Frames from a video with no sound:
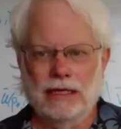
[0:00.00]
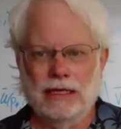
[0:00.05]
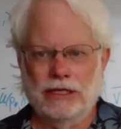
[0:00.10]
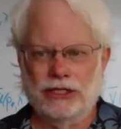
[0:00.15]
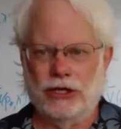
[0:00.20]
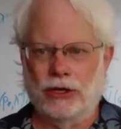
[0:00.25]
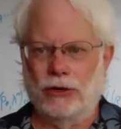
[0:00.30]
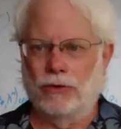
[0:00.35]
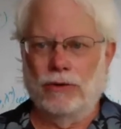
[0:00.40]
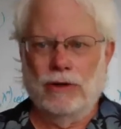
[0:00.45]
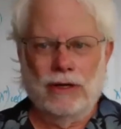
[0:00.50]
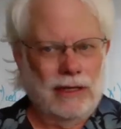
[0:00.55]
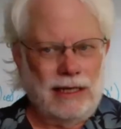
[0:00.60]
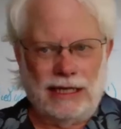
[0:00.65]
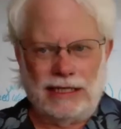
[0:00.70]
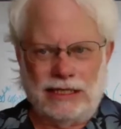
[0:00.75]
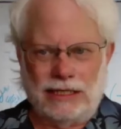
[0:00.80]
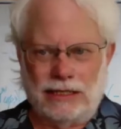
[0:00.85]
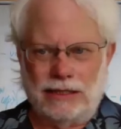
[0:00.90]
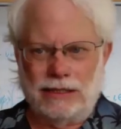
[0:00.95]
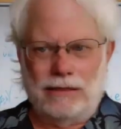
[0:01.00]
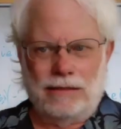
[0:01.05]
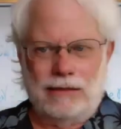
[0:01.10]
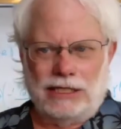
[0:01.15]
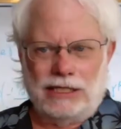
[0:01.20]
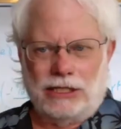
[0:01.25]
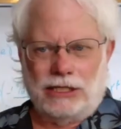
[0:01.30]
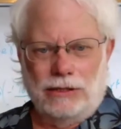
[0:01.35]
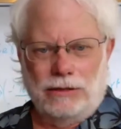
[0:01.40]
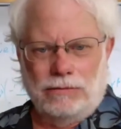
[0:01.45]
So that's
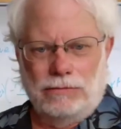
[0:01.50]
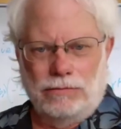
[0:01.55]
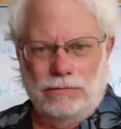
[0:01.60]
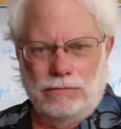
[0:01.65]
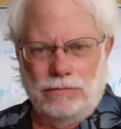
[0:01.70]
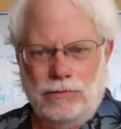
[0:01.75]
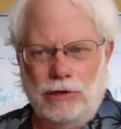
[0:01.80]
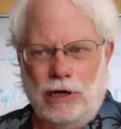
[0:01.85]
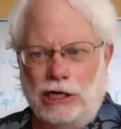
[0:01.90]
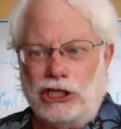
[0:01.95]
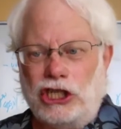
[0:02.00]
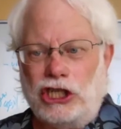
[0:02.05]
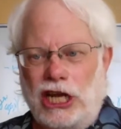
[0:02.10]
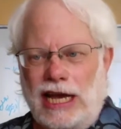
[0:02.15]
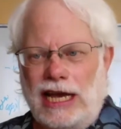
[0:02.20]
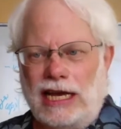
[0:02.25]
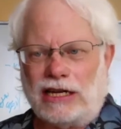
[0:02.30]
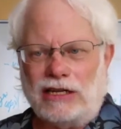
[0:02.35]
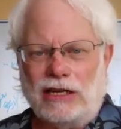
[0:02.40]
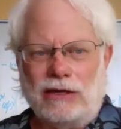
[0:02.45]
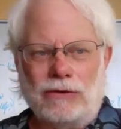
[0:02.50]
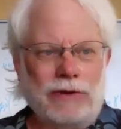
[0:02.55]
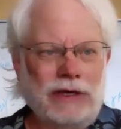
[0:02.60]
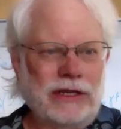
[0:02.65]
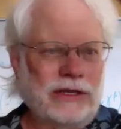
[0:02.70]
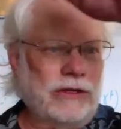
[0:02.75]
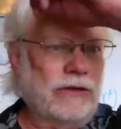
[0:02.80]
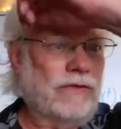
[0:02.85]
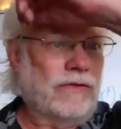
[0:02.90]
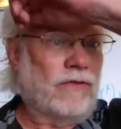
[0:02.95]
a check on
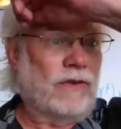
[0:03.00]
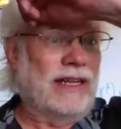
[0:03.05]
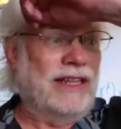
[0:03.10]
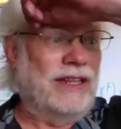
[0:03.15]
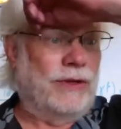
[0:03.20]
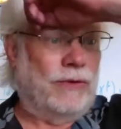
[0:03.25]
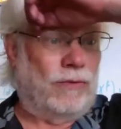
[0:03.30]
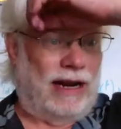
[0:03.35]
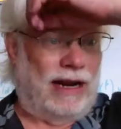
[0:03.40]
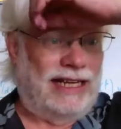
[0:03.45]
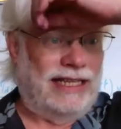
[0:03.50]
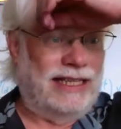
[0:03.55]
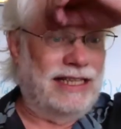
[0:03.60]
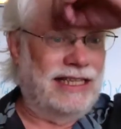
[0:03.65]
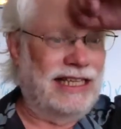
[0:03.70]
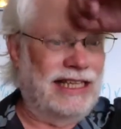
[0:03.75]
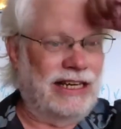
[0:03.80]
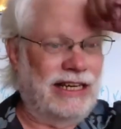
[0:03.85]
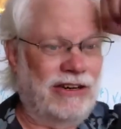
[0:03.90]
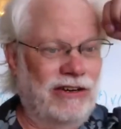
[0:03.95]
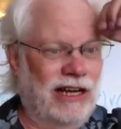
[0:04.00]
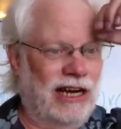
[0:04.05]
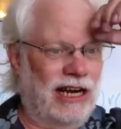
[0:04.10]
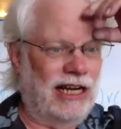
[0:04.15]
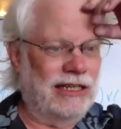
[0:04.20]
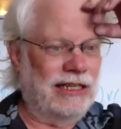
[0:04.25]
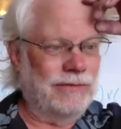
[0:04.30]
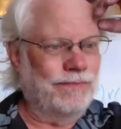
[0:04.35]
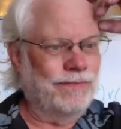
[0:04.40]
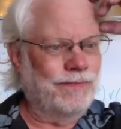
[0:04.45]
whether you've written the right thing or not.